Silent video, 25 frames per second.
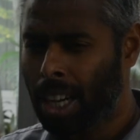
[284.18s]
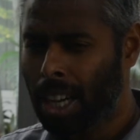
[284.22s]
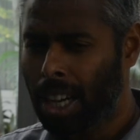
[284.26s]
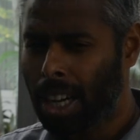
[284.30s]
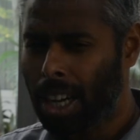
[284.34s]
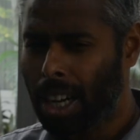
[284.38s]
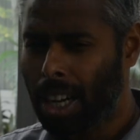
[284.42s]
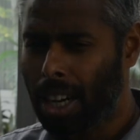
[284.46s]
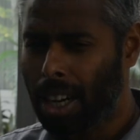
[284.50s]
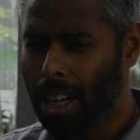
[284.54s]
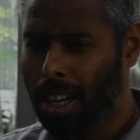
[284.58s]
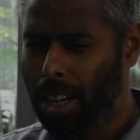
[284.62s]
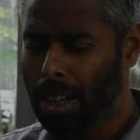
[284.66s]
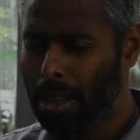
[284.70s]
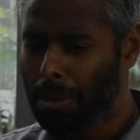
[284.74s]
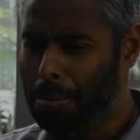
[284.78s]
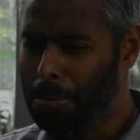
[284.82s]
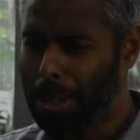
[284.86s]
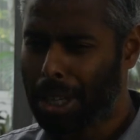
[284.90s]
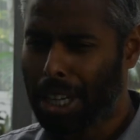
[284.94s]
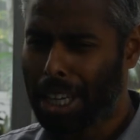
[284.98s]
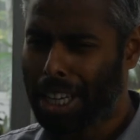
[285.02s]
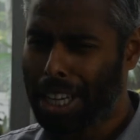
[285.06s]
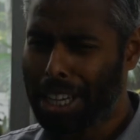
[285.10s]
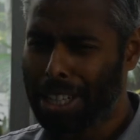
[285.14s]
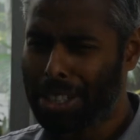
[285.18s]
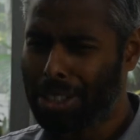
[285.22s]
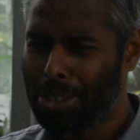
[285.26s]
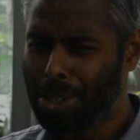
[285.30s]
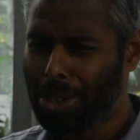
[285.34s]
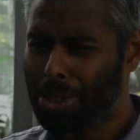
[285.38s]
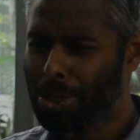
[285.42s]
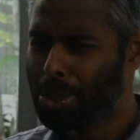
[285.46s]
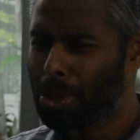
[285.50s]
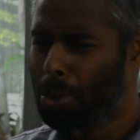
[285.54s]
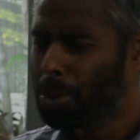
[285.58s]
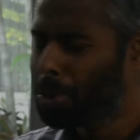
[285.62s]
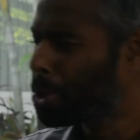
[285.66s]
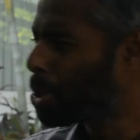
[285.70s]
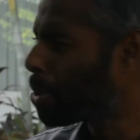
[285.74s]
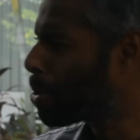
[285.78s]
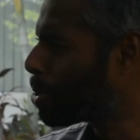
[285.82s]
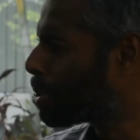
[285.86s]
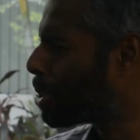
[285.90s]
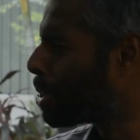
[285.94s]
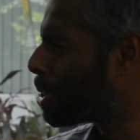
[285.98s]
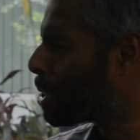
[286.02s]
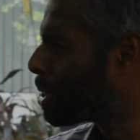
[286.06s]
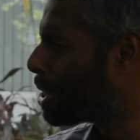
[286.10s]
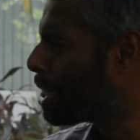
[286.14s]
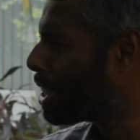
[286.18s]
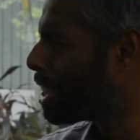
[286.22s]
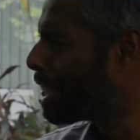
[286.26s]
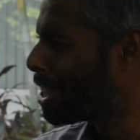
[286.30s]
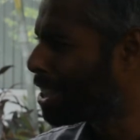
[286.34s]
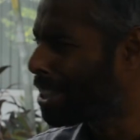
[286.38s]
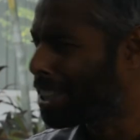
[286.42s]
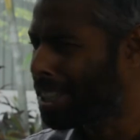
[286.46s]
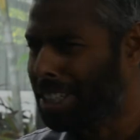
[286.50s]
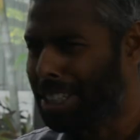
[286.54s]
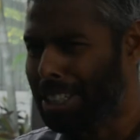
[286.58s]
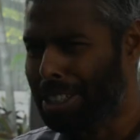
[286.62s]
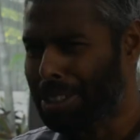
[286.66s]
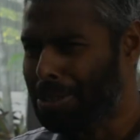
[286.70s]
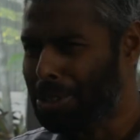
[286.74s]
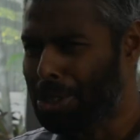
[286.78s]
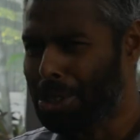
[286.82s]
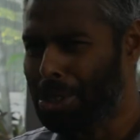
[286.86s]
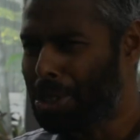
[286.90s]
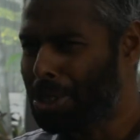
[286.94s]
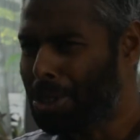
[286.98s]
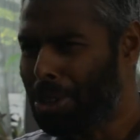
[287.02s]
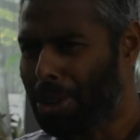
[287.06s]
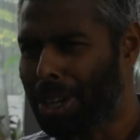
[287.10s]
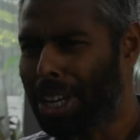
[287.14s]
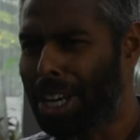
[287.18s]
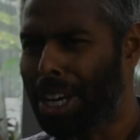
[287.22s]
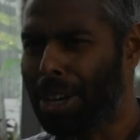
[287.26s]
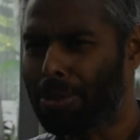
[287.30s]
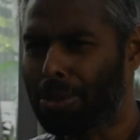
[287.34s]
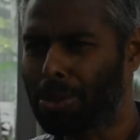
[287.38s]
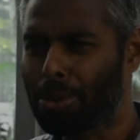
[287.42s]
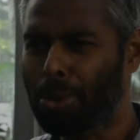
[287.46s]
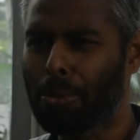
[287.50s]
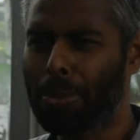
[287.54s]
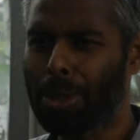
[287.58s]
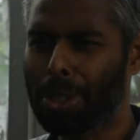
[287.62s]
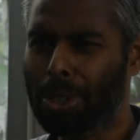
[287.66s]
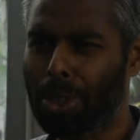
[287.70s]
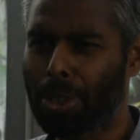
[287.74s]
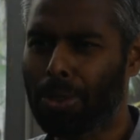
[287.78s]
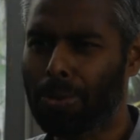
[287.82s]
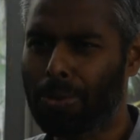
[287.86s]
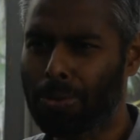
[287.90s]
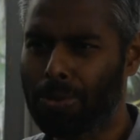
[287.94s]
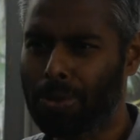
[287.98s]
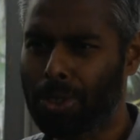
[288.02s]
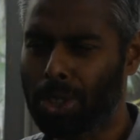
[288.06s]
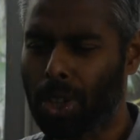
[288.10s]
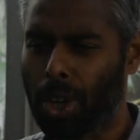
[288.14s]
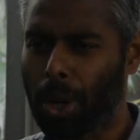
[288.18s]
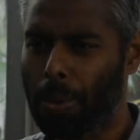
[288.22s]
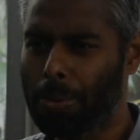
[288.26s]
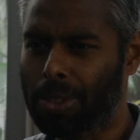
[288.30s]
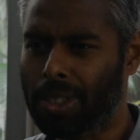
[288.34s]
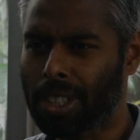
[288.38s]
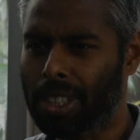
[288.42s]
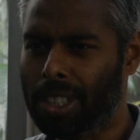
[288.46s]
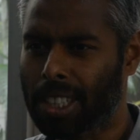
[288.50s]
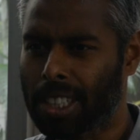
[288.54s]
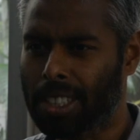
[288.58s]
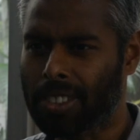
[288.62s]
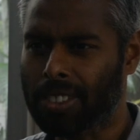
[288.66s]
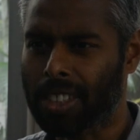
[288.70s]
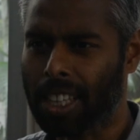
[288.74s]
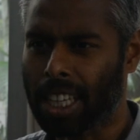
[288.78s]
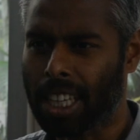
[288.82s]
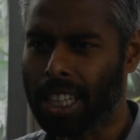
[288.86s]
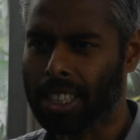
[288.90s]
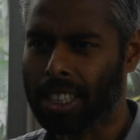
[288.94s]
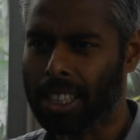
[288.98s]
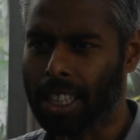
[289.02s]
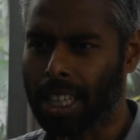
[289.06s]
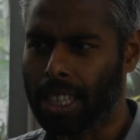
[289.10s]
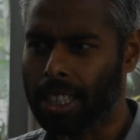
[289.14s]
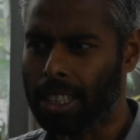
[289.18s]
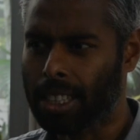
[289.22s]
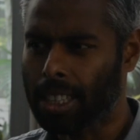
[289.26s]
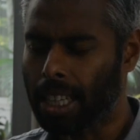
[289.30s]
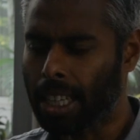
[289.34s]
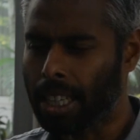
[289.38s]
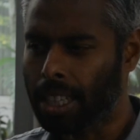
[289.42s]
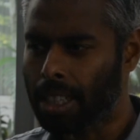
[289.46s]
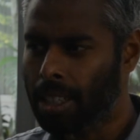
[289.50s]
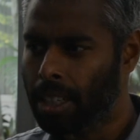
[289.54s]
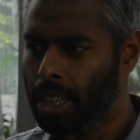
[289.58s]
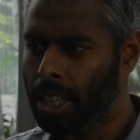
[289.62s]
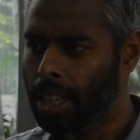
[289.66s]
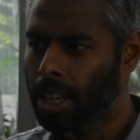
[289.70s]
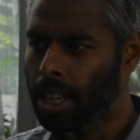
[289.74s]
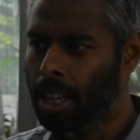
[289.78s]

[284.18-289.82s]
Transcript: Uh, but again, this is two thousand three. Uh, we did not have too much of jobs and things like that then.